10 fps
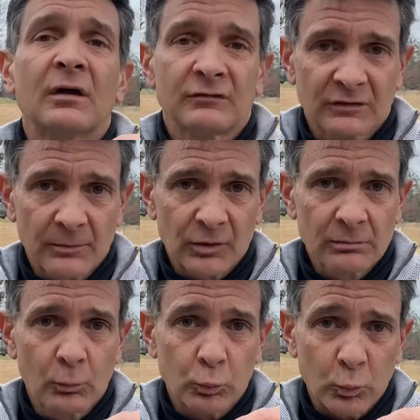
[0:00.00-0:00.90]

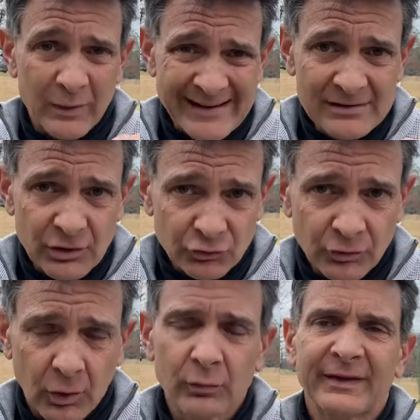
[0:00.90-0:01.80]
summer weed
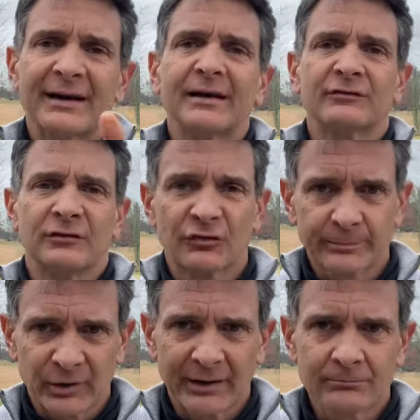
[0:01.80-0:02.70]
control than it is in the
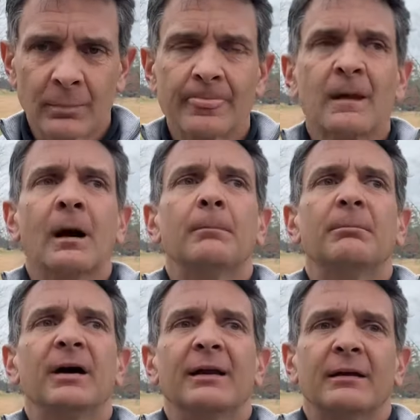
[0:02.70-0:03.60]
spring,
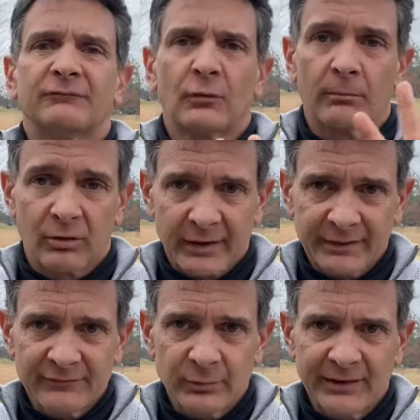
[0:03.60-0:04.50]
but for
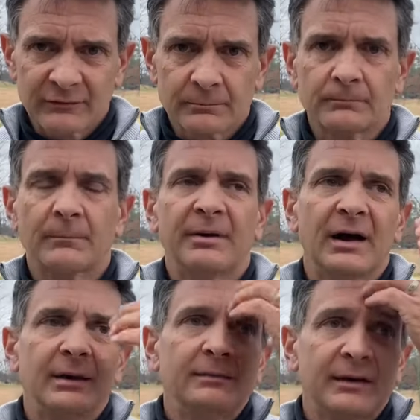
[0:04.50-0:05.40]
broadleaf weeds,
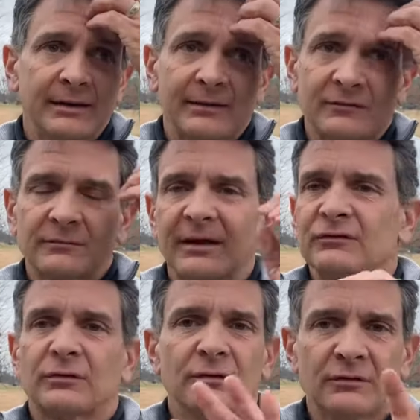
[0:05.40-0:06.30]
but it's,
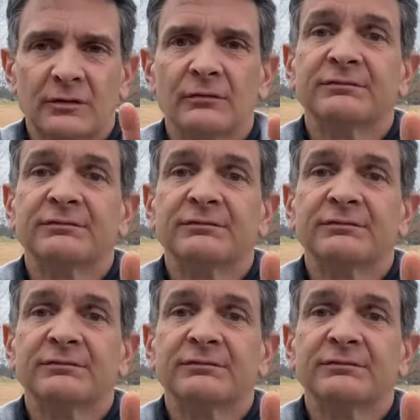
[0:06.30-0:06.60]
it's good to